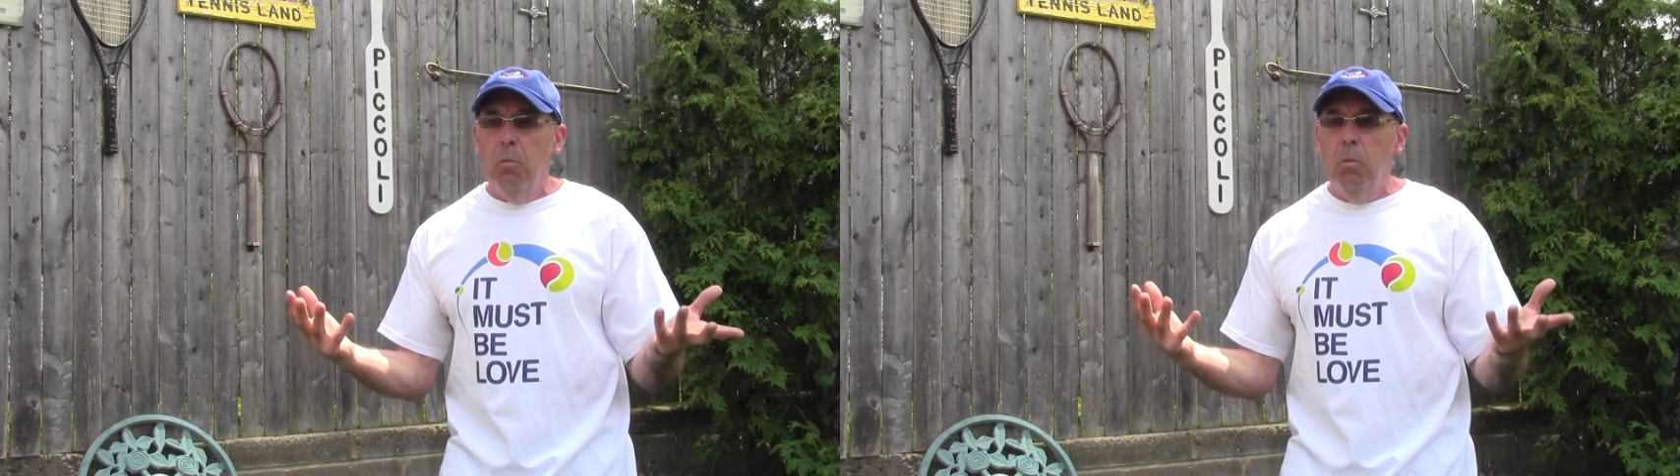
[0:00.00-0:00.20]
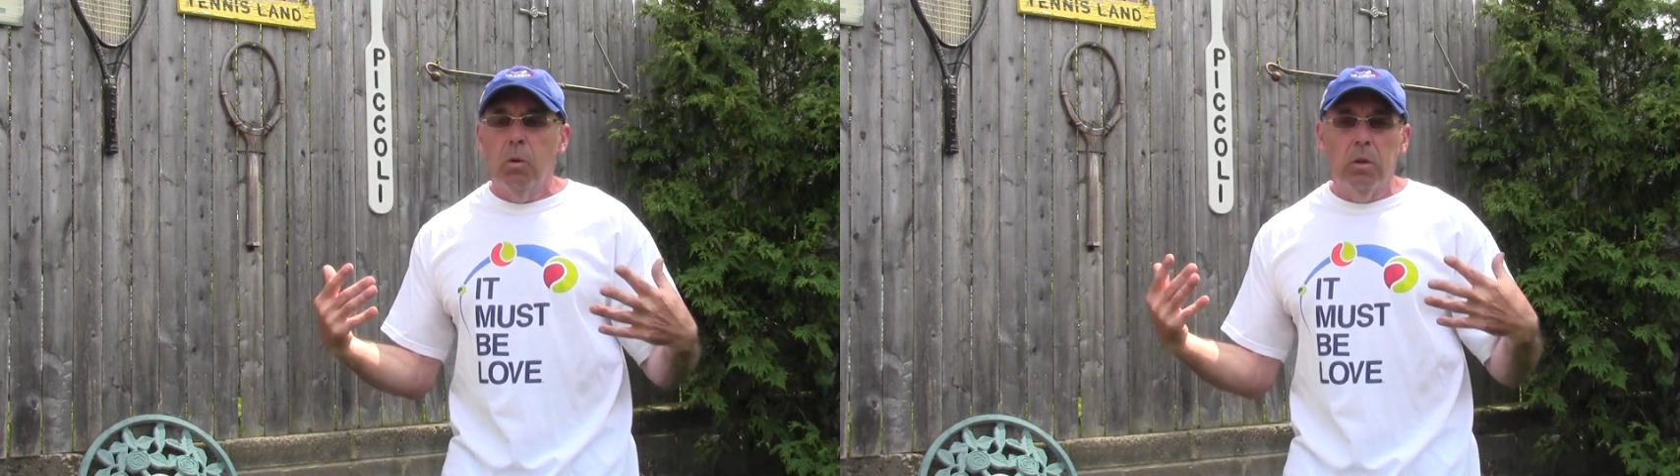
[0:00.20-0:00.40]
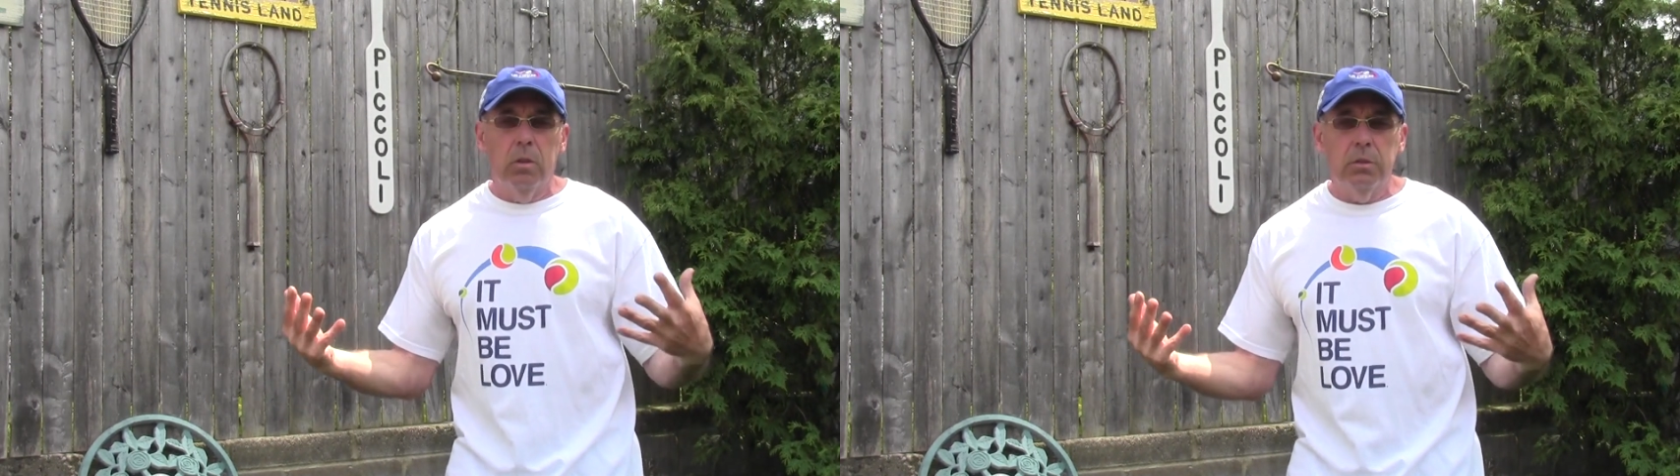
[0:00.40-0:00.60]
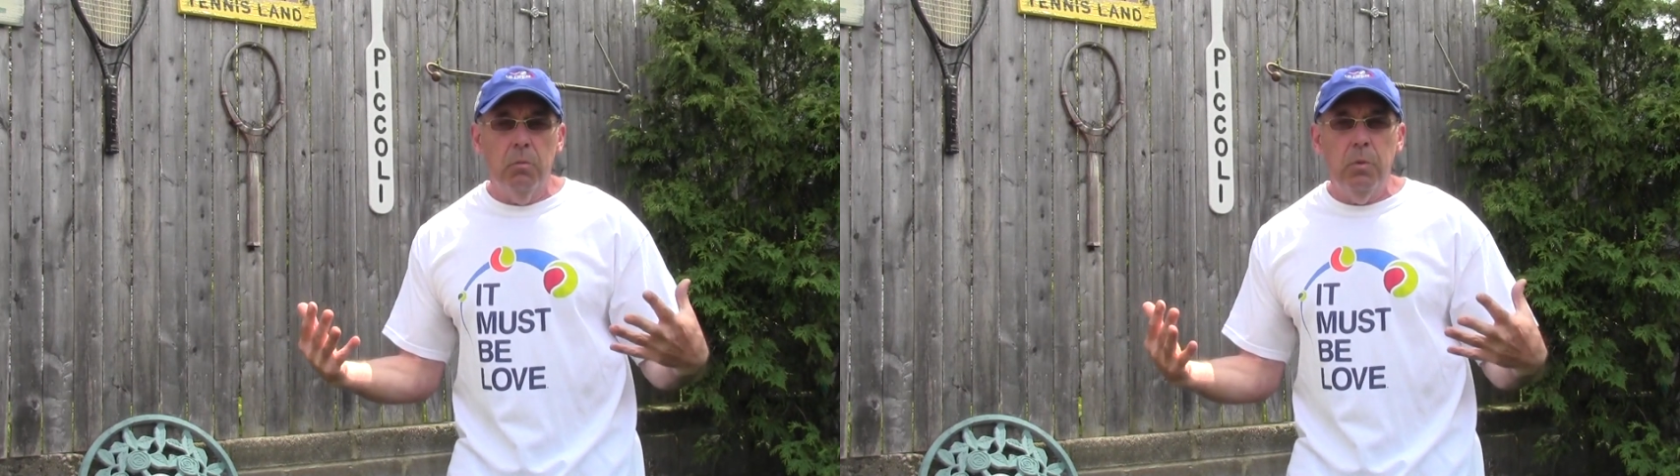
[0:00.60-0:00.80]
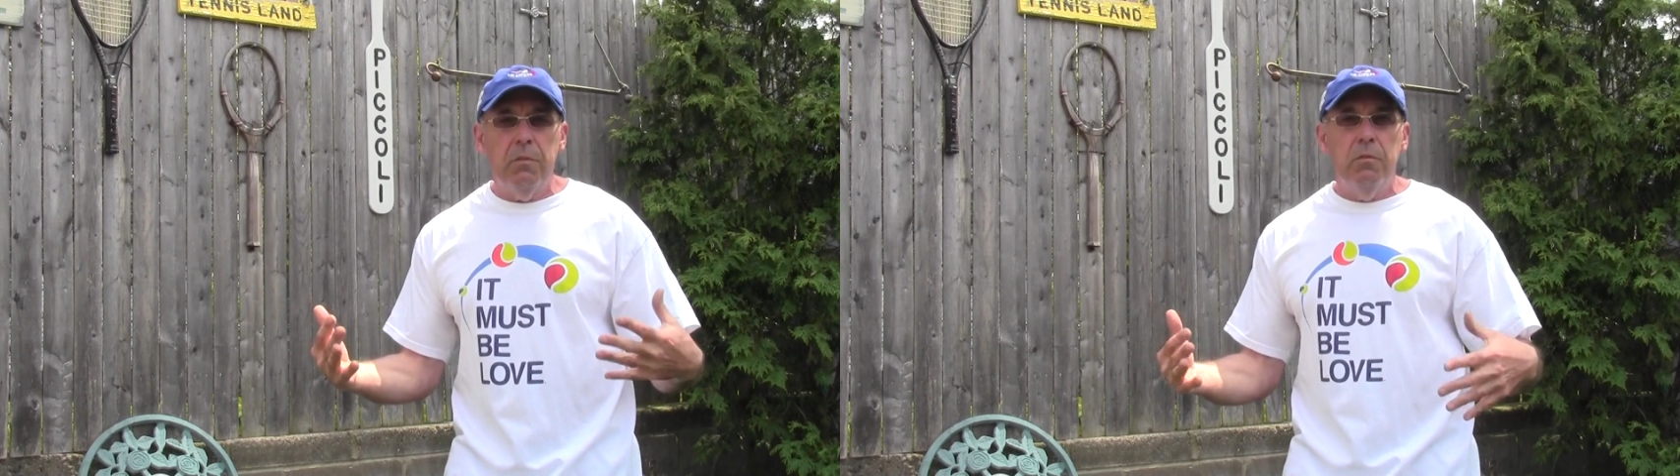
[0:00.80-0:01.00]
world
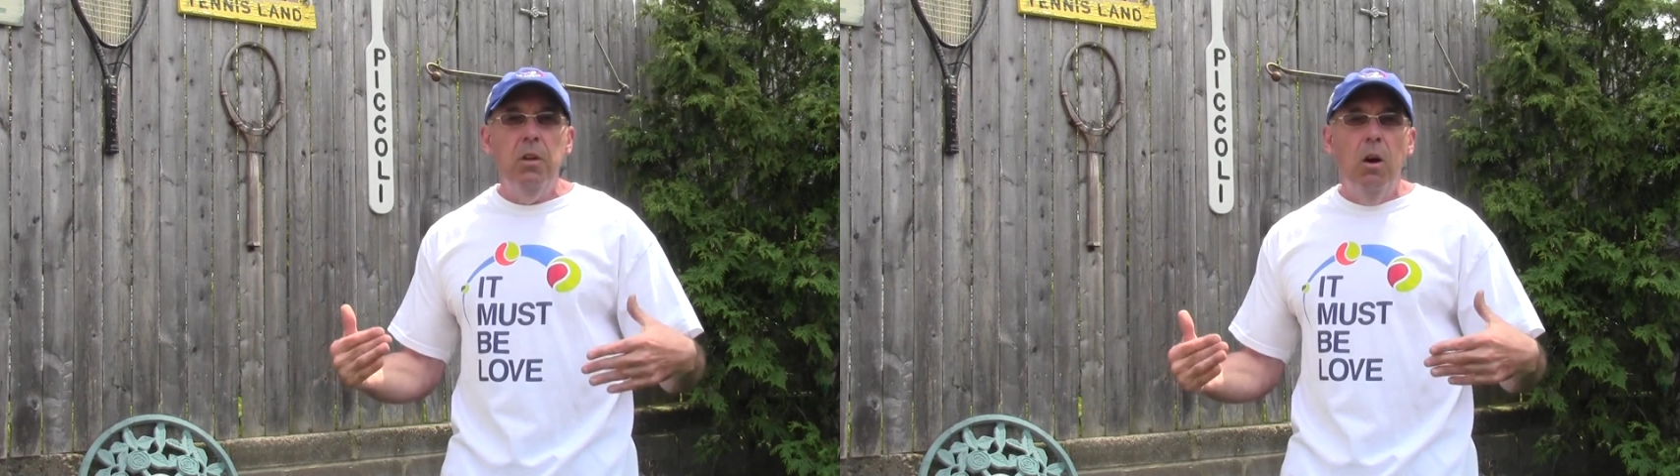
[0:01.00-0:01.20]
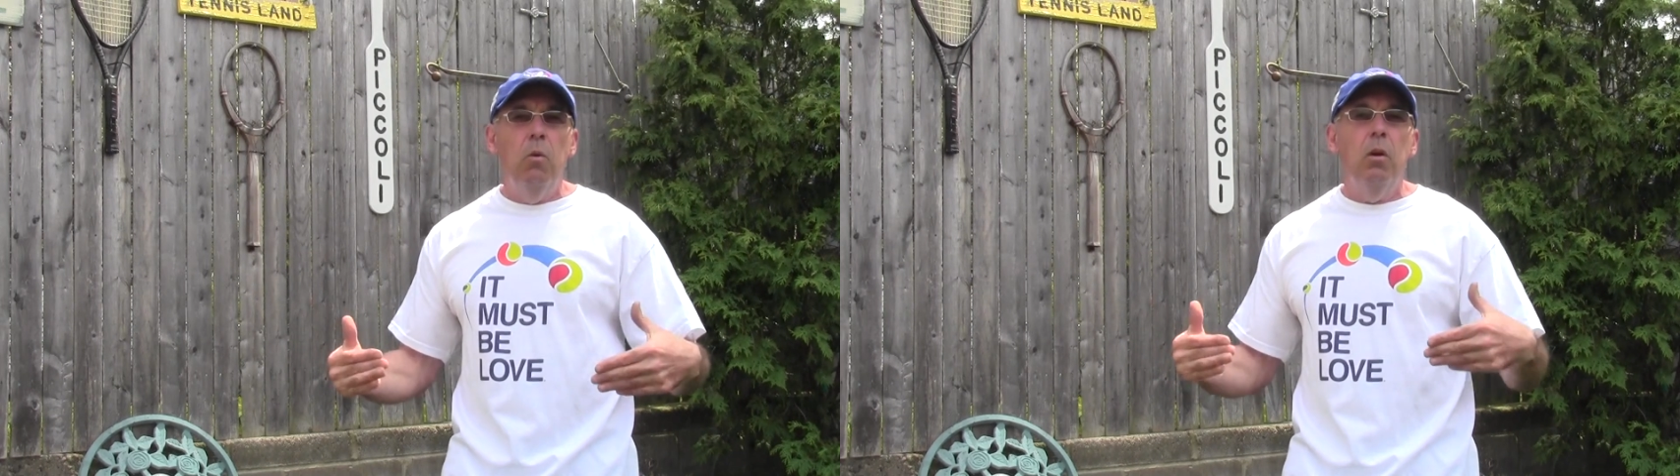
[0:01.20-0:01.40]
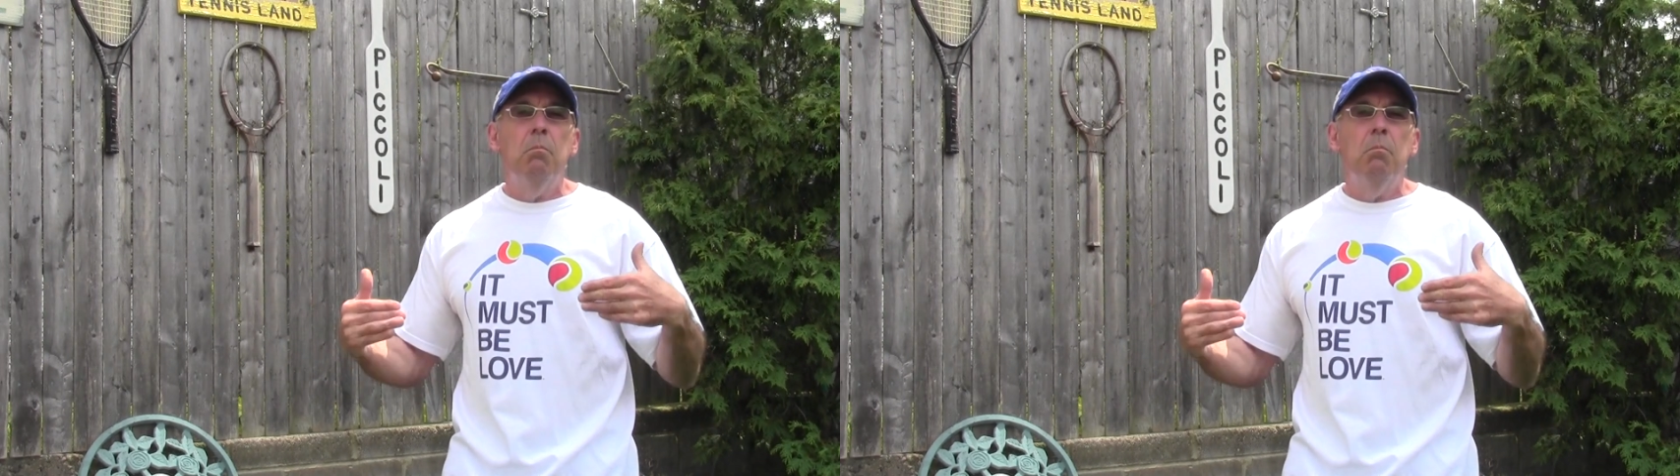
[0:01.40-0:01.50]
with no